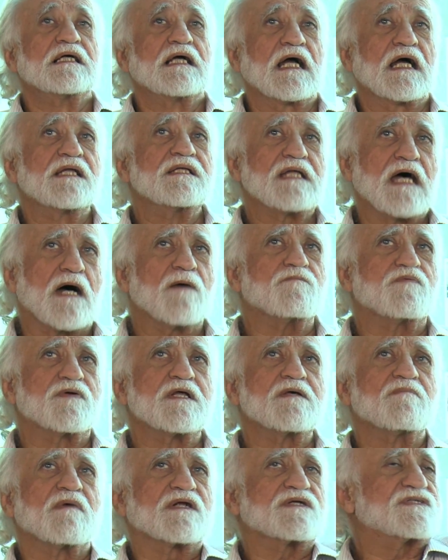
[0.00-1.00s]
and now
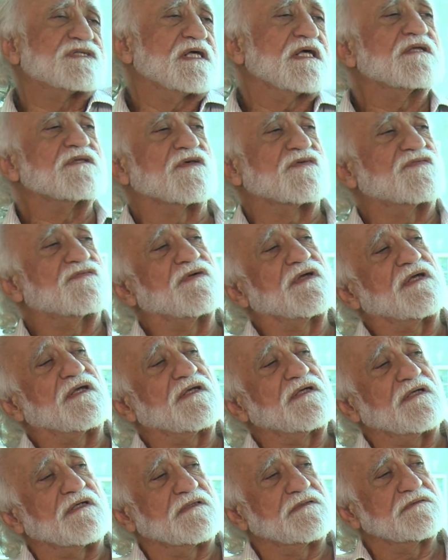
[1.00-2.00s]
pretty much the
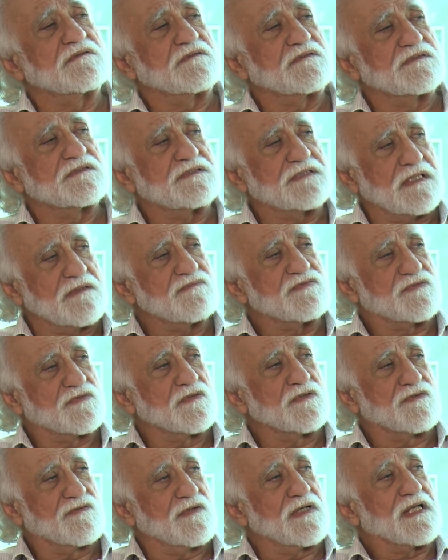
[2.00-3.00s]
industry seems to
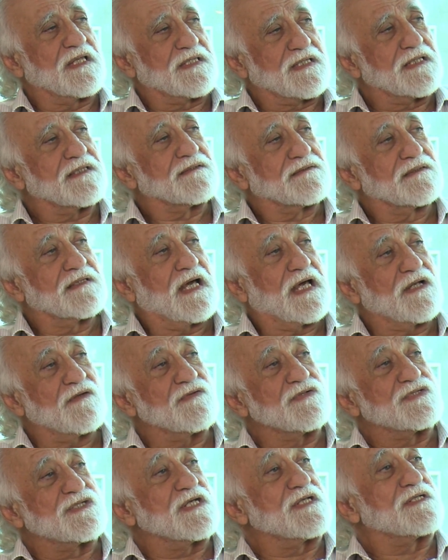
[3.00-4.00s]
agree that
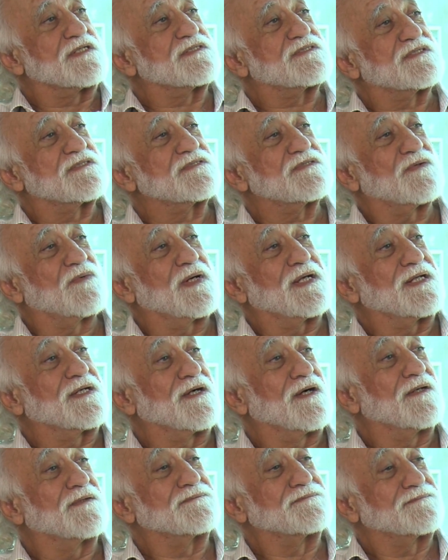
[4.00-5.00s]
heterogeneous is the way to
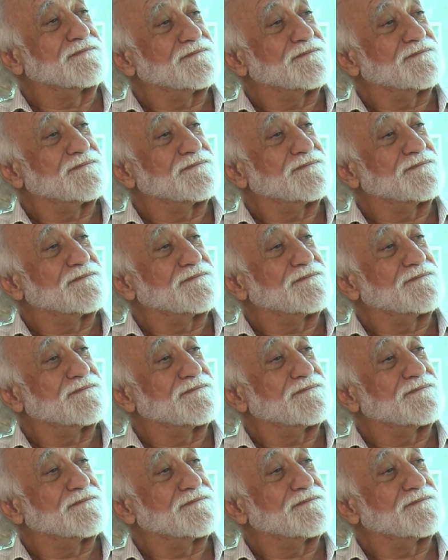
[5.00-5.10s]
go.